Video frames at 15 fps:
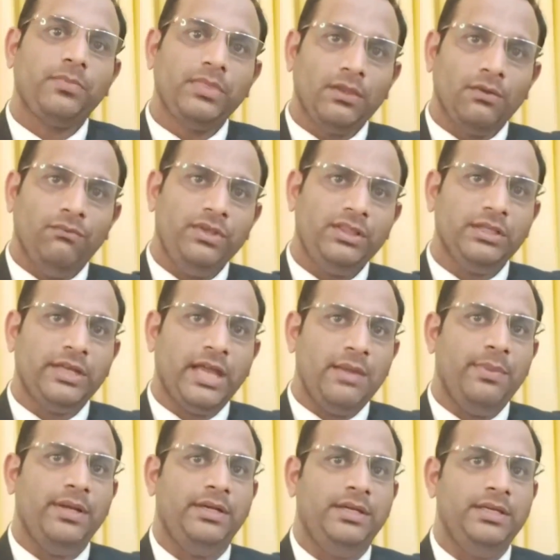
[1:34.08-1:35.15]
With
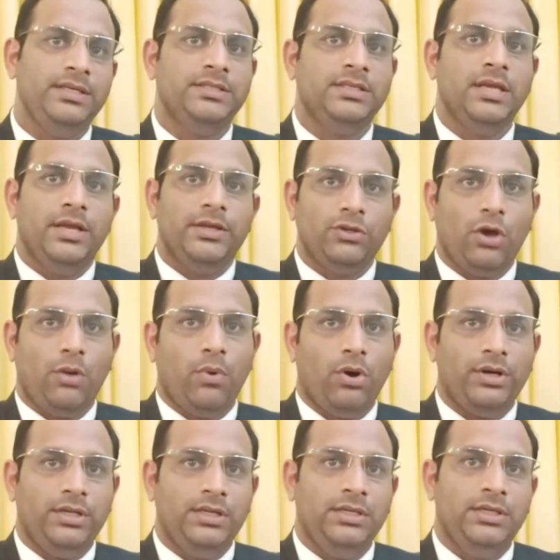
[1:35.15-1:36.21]
diabetes, your
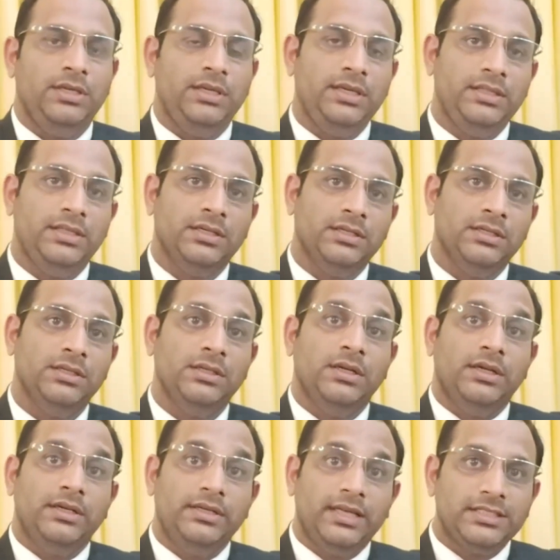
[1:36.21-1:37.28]
body either
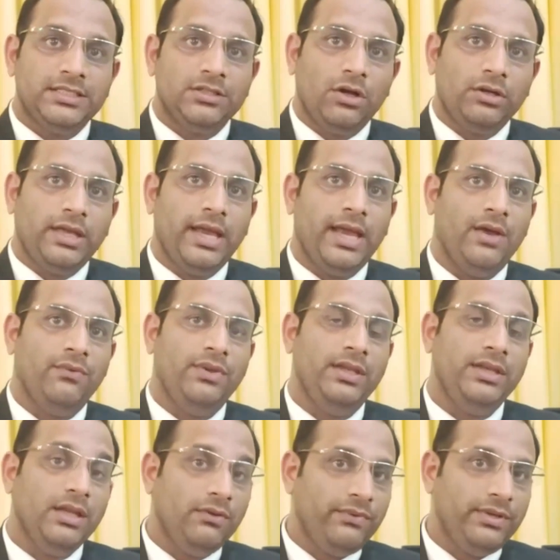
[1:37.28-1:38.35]
does not have
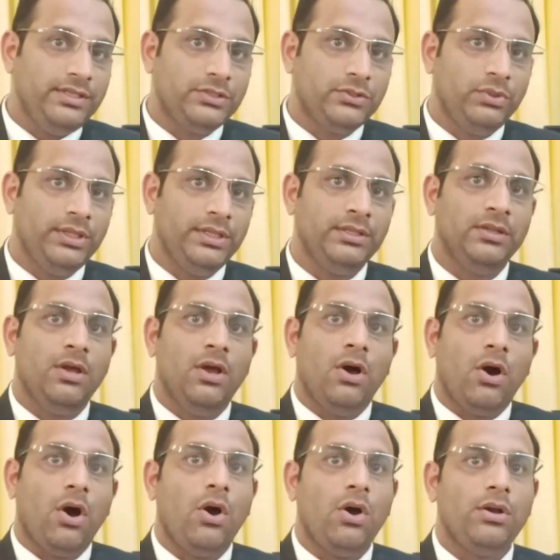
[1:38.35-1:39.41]
enough insulin
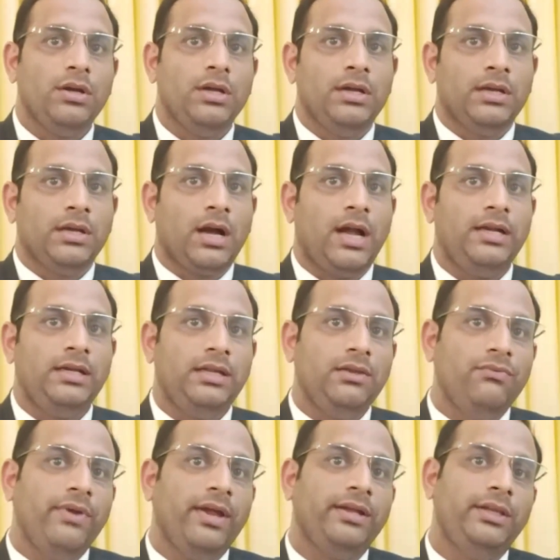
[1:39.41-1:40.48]
or can't
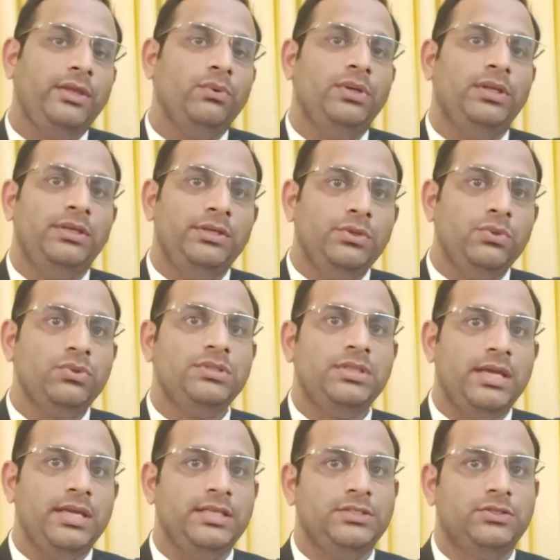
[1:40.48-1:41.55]
effectively use the
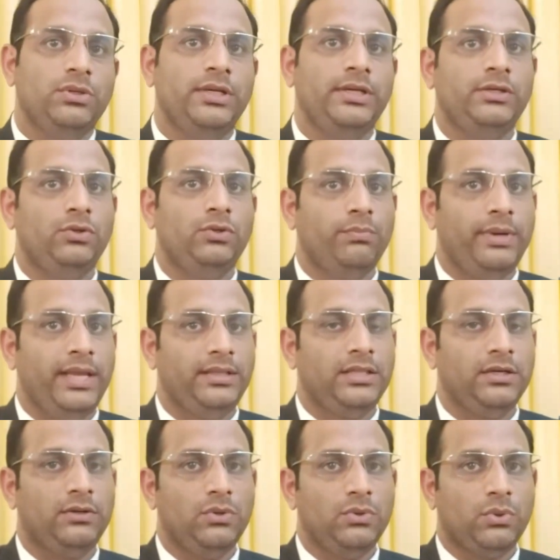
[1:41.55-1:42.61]
insulin to break the
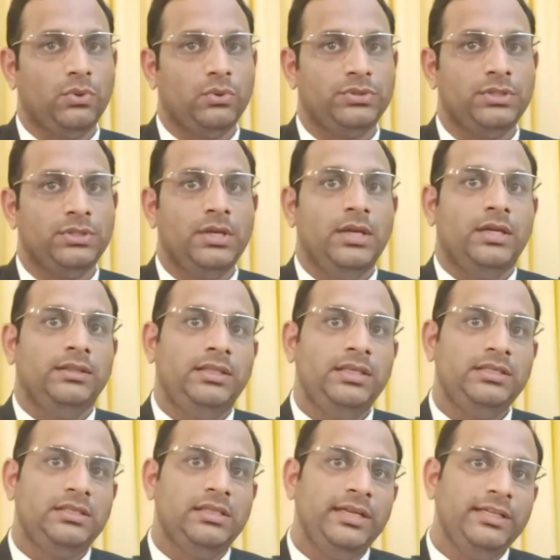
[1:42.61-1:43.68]
glucose. This
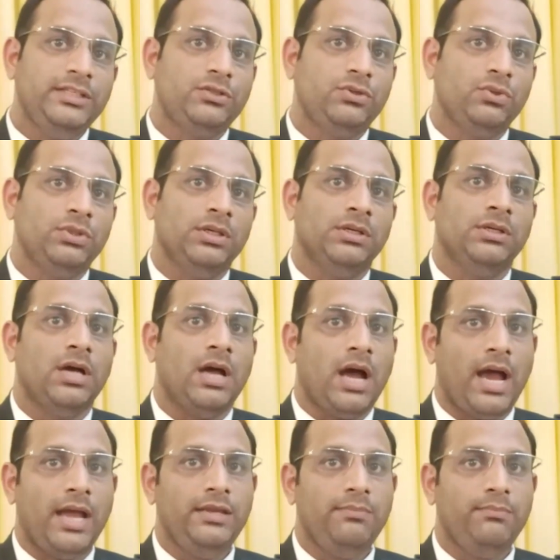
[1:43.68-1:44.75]
leads to the
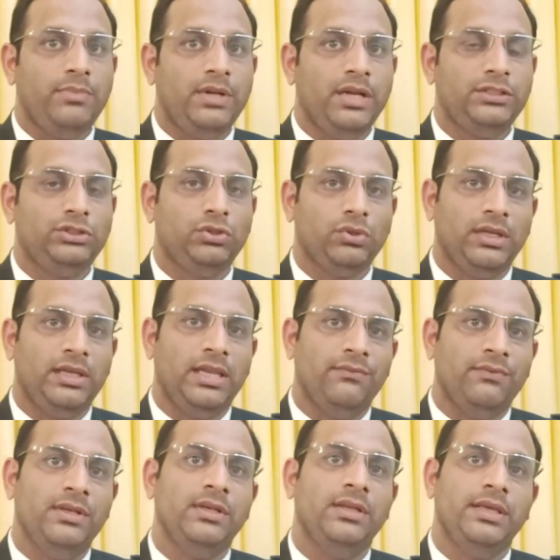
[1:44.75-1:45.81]
high blood sugar level
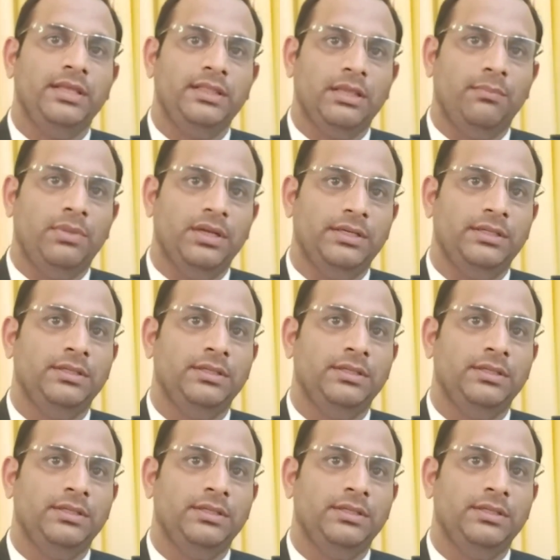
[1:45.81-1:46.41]
in the blood.